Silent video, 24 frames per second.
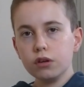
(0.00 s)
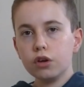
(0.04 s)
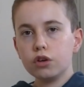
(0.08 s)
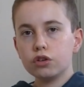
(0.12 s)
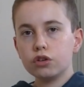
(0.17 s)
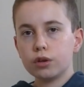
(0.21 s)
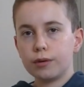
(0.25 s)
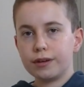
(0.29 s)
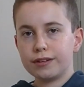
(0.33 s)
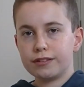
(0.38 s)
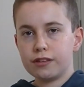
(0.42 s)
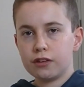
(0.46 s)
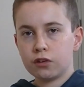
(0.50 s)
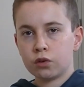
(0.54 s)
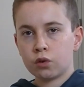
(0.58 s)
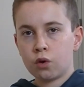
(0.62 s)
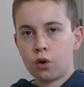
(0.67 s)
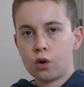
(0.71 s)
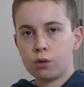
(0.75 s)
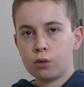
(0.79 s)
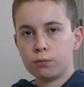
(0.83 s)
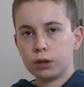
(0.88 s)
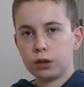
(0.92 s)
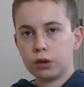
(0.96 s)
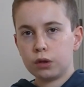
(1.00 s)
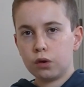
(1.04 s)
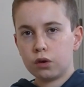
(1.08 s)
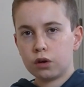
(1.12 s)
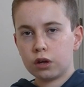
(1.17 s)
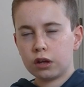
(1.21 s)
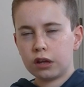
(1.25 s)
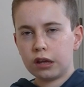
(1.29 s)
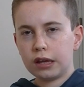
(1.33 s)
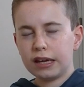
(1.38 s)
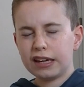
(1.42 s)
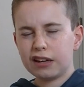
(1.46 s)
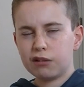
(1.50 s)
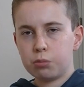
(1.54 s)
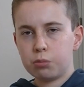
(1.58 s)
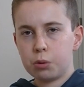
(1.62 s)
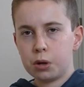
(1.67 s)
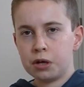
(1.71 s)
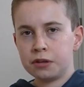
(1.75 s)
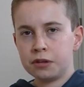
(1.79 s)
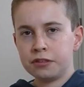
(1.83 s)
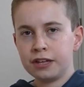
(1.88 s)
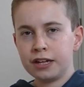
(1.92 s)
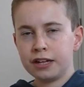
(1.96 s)
So is this Coleman look-alike
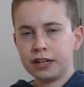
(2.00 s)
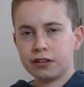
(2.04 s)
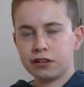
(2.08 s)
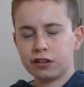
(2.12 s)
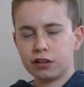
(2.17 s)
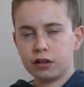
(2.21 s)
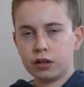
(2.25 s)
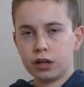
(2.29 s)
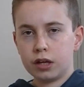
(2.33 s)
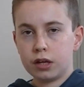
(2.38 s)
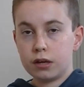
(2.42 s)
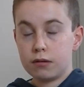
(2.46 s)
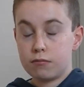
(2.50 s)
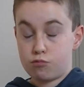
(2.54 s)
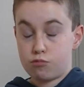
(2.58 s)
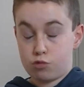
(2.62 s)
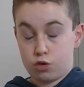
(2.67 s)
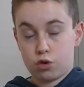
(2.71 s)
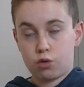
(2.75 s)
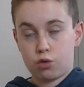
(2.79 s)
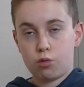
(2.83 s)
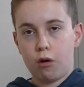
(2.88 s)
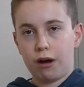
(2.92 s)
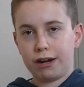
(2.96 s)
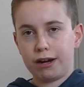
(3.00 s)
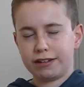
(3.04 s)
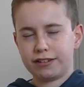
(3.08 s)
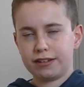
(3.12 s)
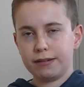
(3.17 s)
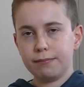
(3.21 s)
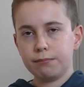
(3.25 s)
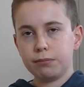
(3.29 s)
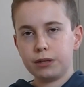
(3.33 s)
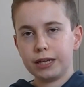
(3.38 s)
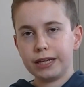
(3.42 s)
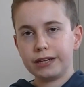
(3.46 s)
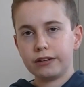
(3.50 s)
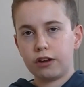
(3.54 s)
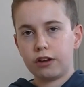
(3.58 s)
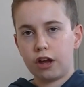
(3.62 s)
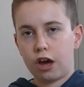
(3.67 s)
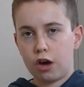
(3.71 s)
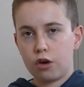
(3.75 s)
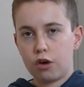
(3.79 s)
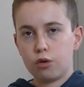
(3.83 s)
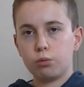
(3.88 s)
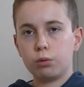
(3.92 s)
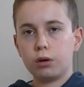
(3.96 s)
worth it? Quite simply
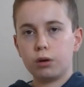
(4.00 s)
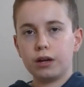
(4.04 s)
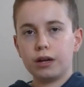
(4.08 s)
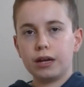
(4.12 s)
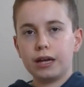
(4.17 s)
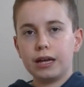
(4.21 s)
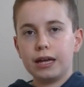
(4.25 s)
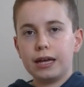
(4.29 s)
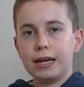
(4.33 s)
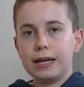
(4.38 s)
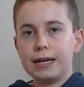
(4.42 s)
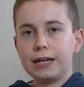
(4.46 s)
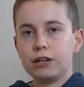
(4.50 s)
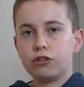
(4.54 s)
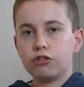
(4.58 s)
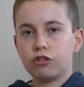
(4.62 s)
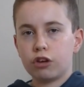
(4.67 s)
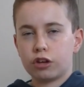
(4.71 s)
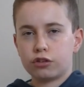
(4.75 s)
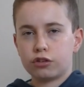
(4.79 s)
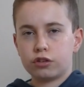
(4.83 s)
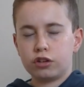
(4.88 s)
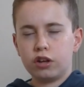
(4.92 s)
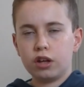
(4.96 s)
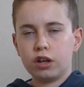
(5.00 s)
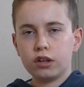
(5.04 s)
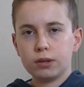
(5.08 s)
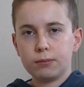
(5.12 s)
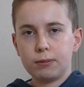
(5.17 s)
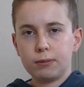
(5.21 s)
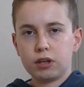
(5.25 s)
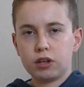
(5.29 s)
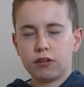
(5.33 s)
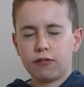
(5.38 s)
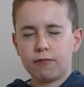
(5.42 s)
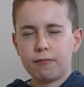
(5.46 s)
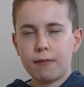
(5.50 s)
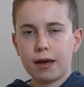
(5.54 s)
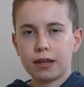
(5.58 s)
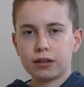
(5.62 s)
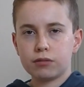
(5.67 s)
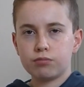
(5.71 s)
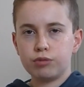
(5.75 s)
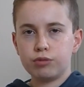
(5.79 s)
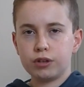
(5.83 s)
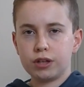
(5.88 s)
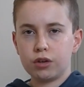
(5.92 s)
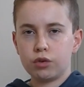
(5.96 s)
no. It's just another bit of
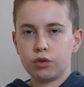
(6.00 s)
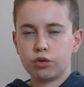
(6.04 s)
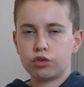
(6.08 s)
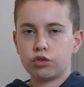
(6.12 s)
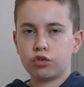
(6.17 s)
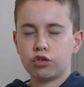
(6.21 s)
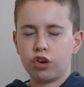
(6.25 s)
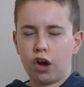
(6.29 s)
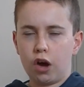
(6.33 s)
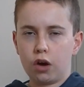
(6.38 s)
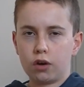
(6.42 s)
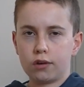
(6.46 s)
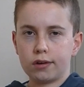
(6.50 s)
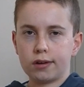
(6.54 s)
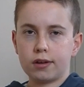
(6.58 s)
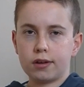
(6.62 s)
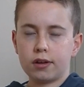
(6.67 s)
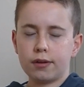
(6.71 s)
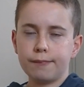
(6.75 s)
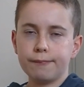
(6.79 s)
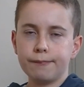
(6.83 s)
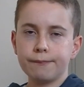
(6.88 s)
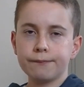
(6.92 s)
mass-produced junk.